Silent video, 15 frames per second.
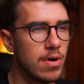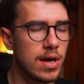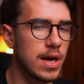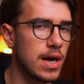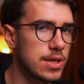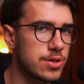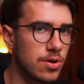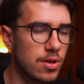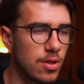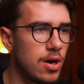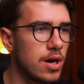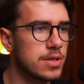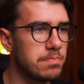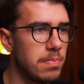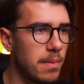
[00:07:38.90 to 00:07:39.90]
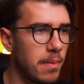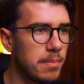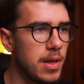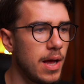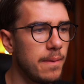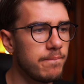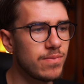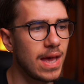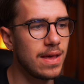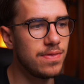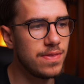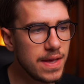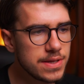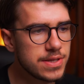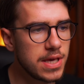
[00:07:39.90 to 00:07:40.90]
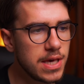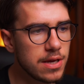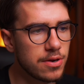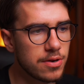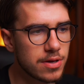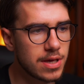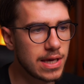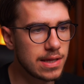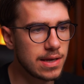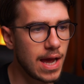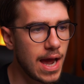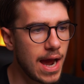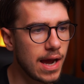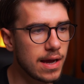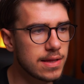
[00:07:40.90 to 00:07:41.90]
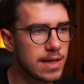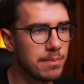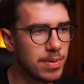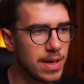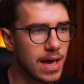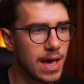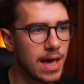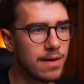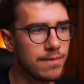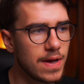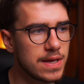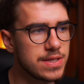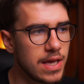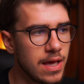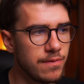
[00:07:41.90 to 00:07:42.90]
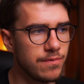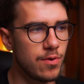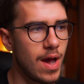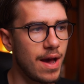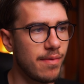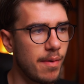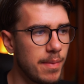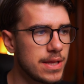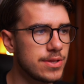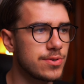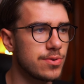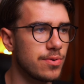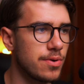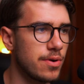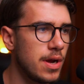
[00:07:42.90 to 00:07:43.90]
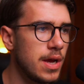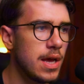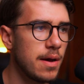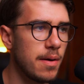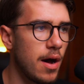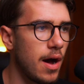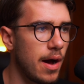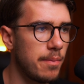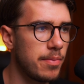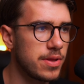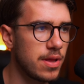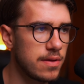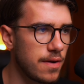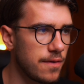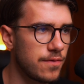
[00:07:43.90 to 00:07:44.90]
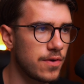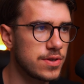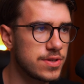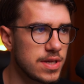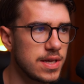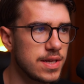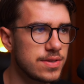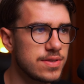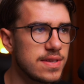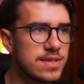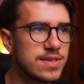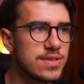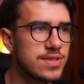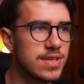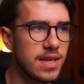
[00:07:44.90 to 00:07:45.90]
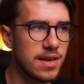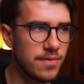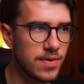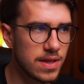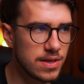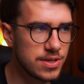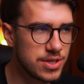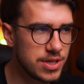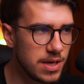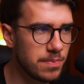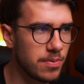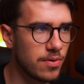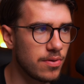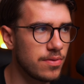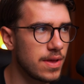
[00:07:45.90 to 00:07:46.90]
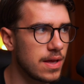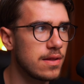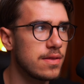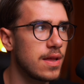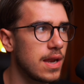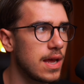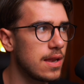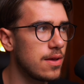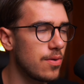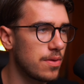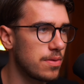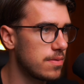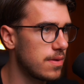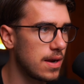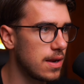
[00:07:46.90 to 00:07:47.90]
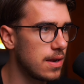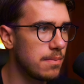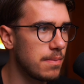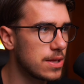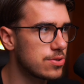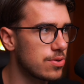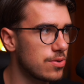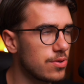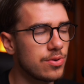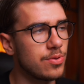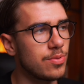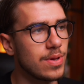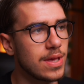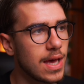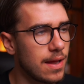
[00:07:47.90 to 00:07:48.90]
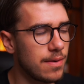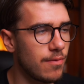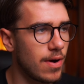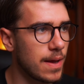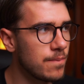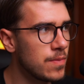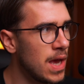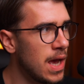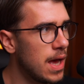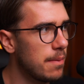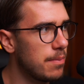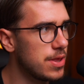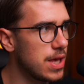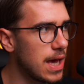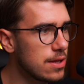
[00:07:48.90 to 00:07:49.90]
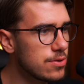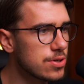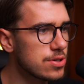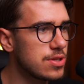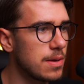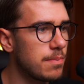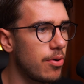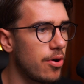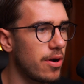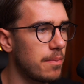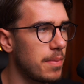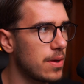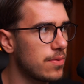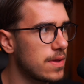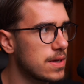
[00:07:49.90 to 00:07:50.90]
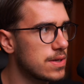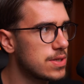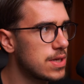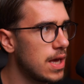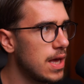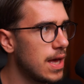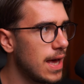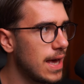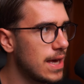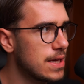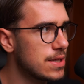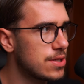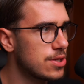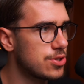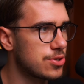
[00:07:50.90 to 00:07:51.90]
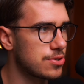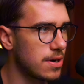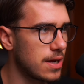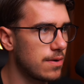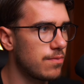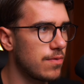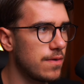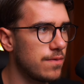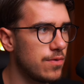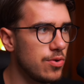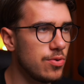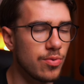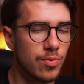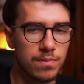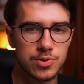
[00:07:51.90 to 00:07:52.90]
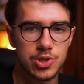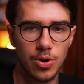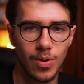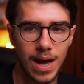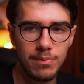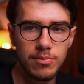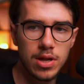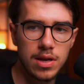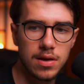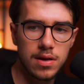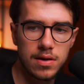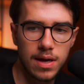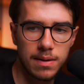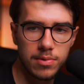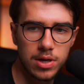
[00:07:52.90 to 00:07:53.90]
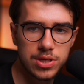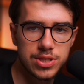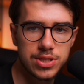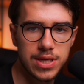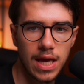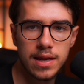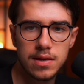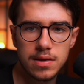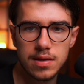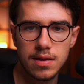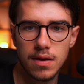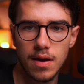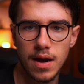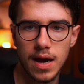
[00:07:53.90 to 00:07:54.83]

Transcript: I took a loss, blah, blah, blah. And this here can act and behave as if you have a mentor. But the difference is this is significantly cheaper than any mentor you could get, right? But the interesting part about this is the trade review. So I'm gonna send